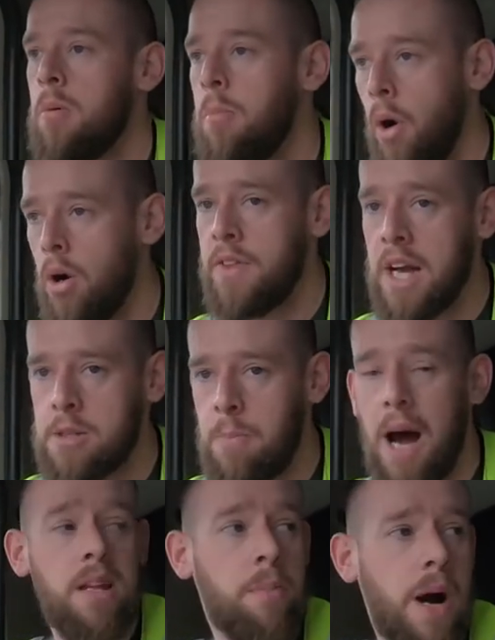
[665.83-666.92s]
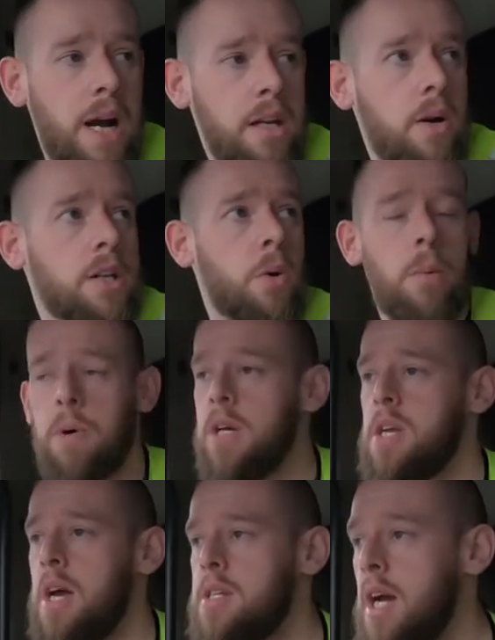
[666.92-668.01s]
But that's by the by, you know, I do
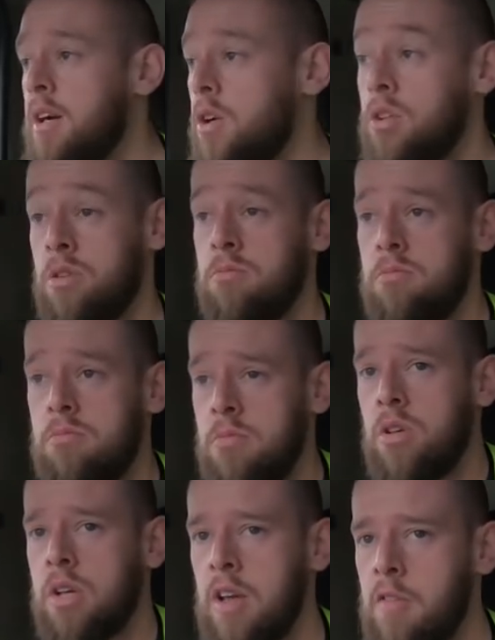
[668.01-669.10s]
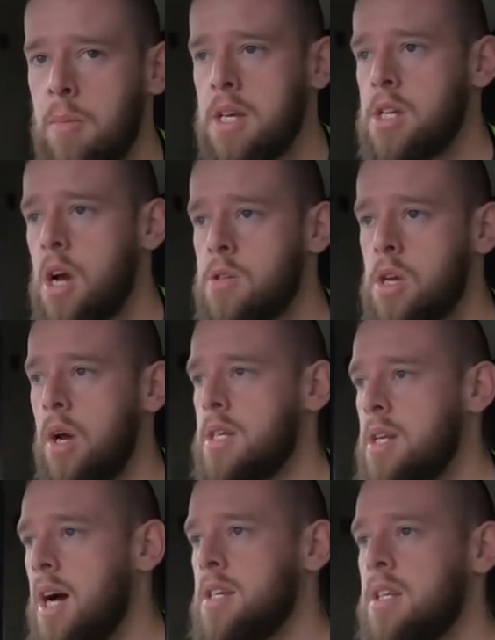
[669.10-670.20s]
appreciate JENKO, you know, giving me a shout out. It's
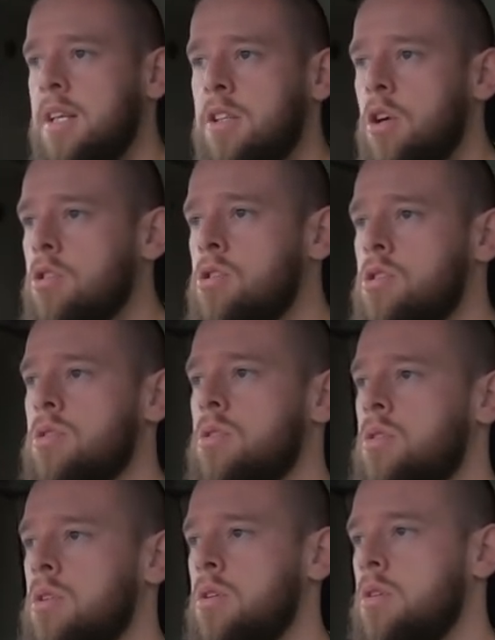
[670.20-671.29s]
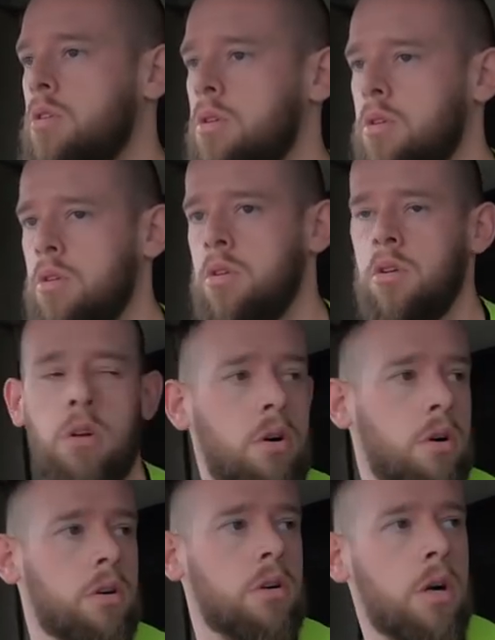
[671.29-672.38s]
nice that he does, you know,